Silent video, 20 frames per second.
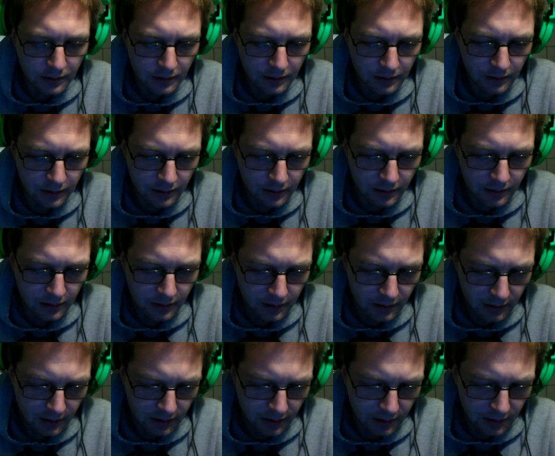
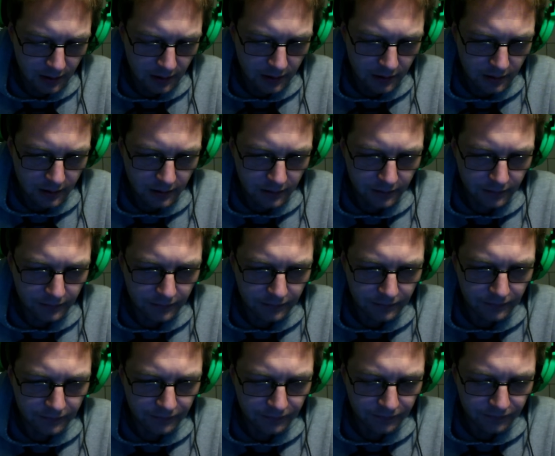
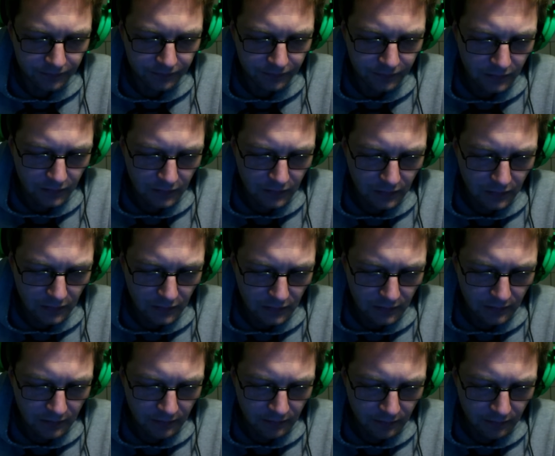
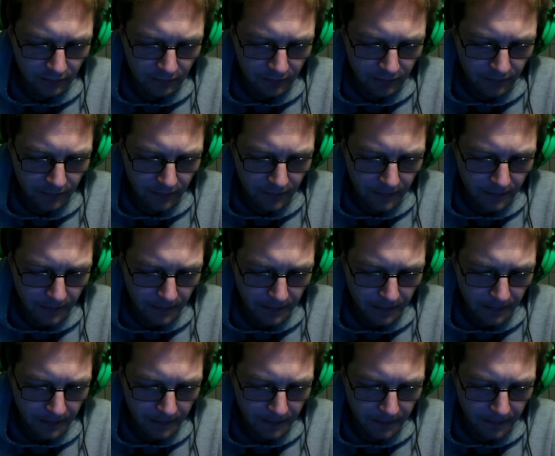
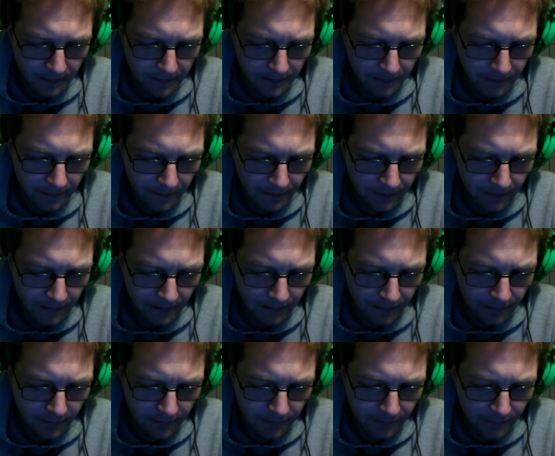[no speech]